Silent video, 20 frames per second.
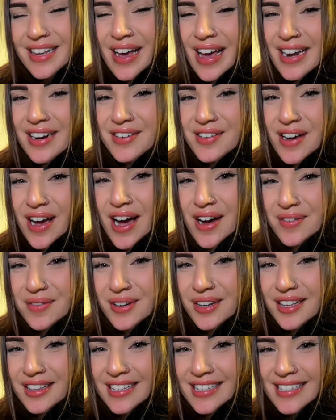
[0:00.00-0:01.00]
I don't know
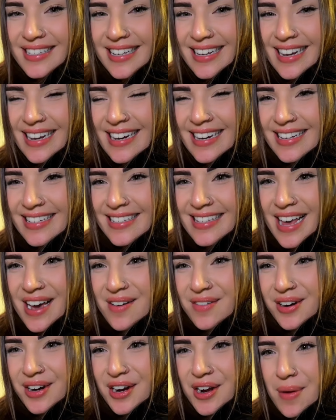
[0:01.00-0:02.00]
how realistic it is
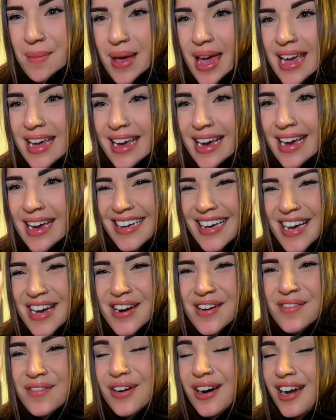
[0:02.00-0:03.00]
that we're gonna make it.
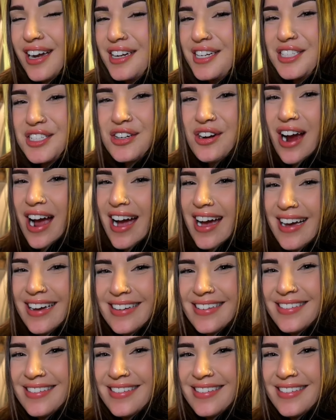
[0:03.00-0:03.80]
We're gonna try.